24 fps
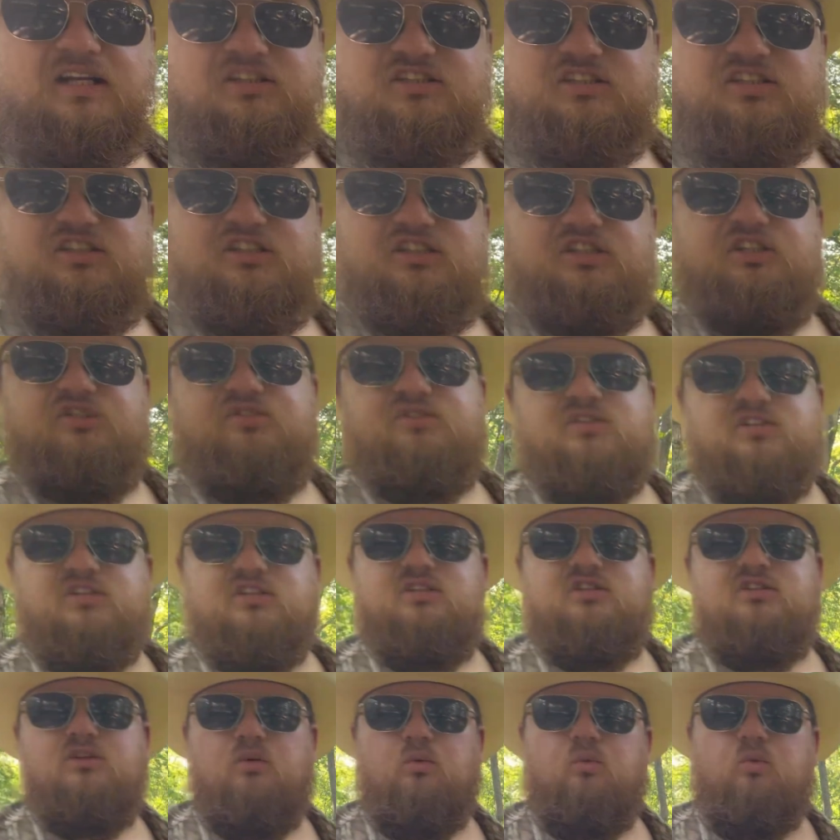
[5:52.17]
just
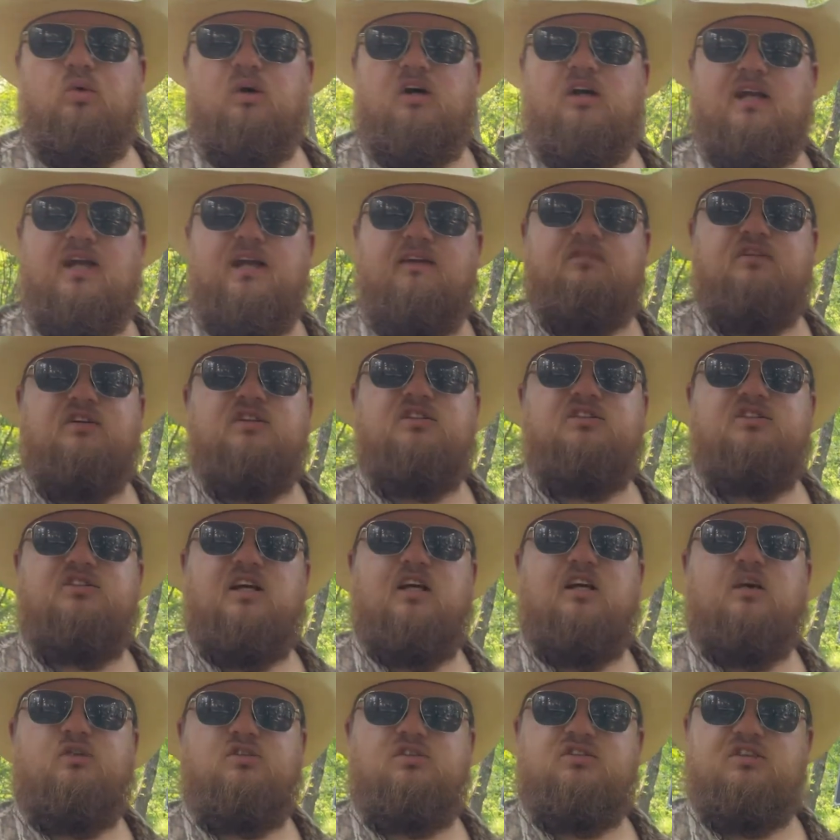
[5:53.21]
uses whatever
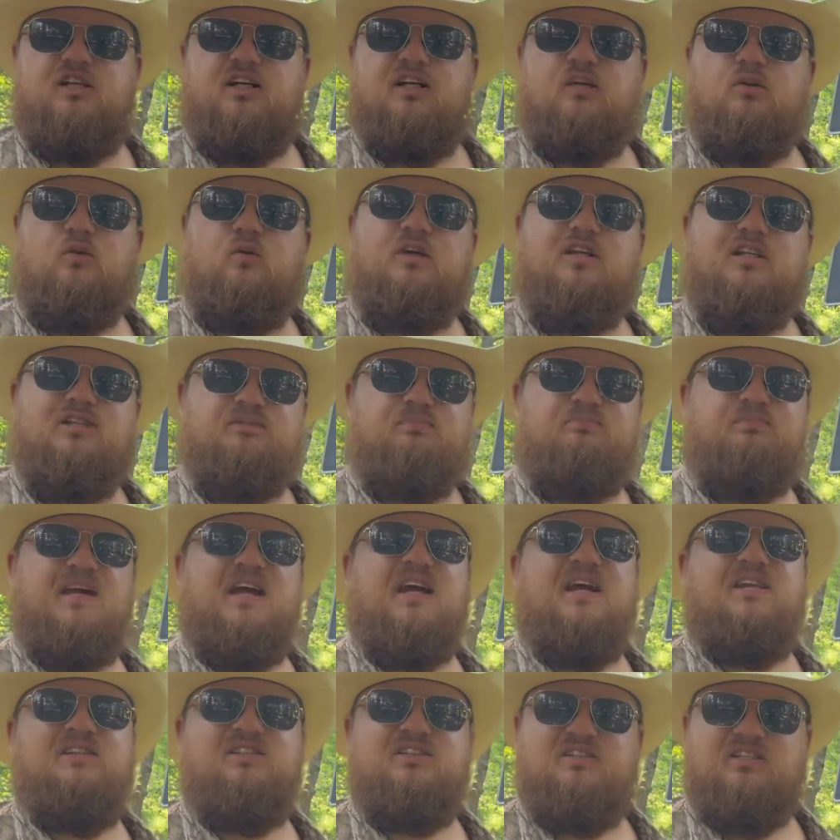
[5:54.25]
cell signal is
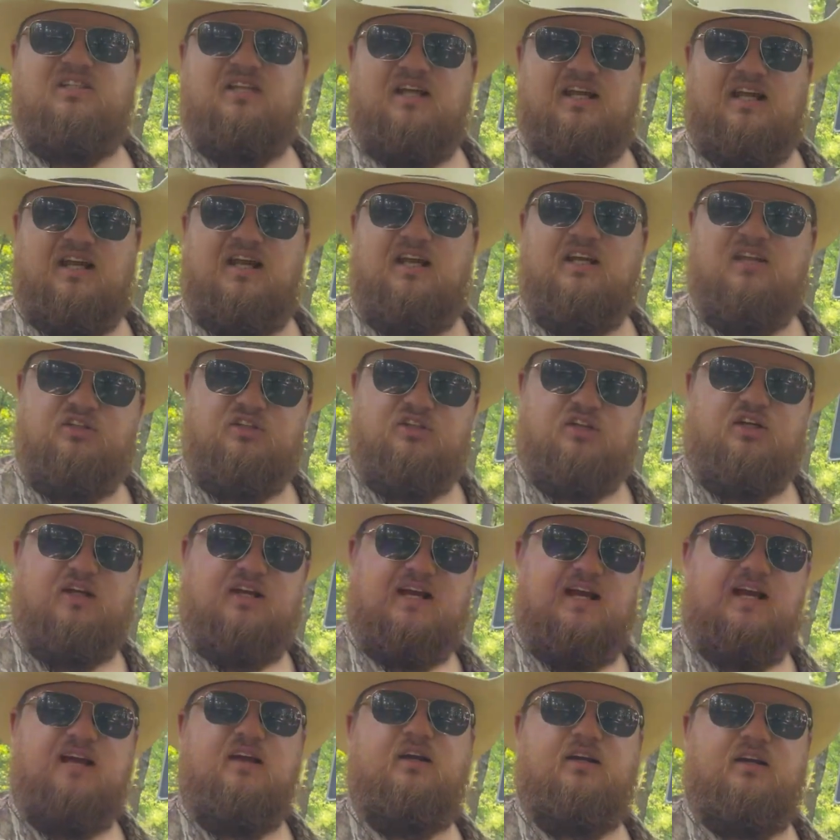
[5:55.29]
best in your
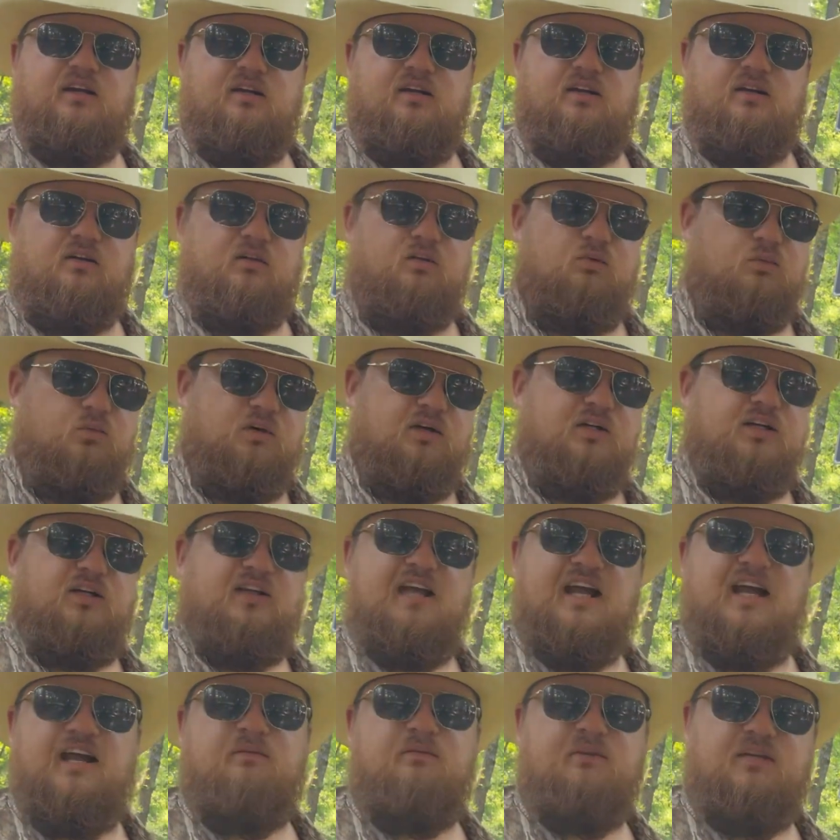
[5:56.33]
area where your
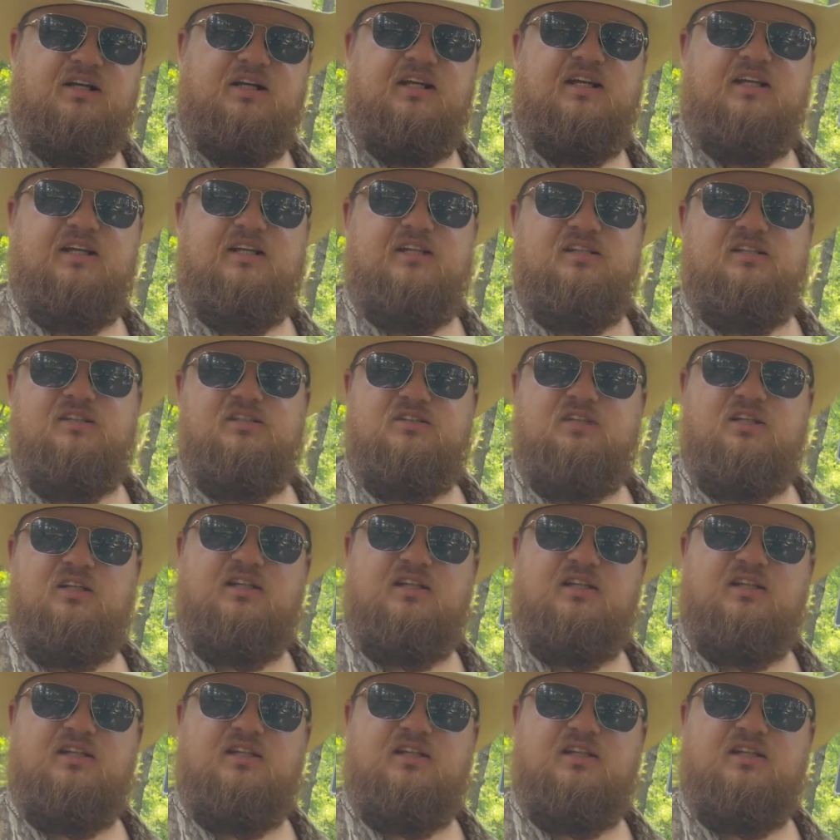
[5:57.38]
camera is.